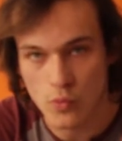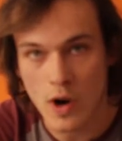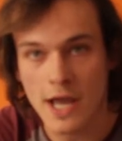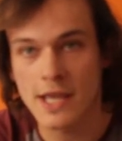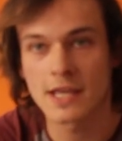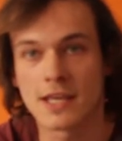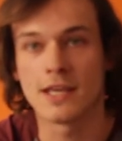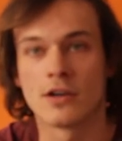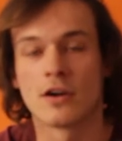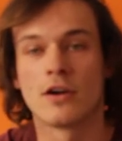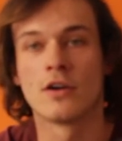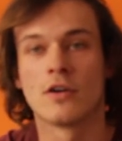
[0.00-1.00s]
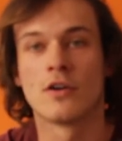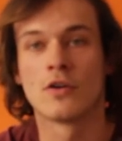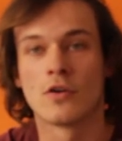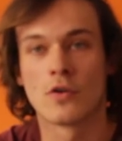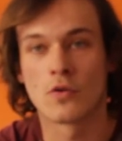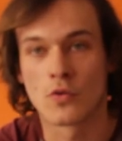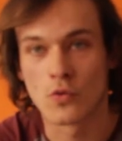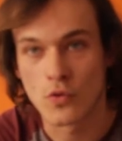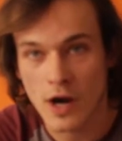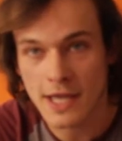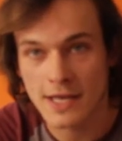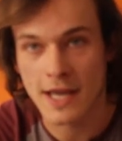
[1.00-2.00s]
right here,
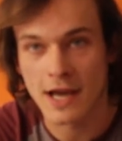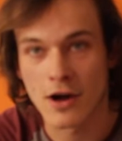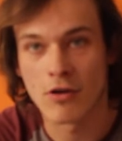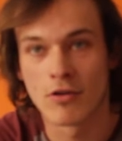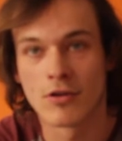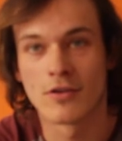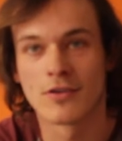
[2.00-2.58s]
right now,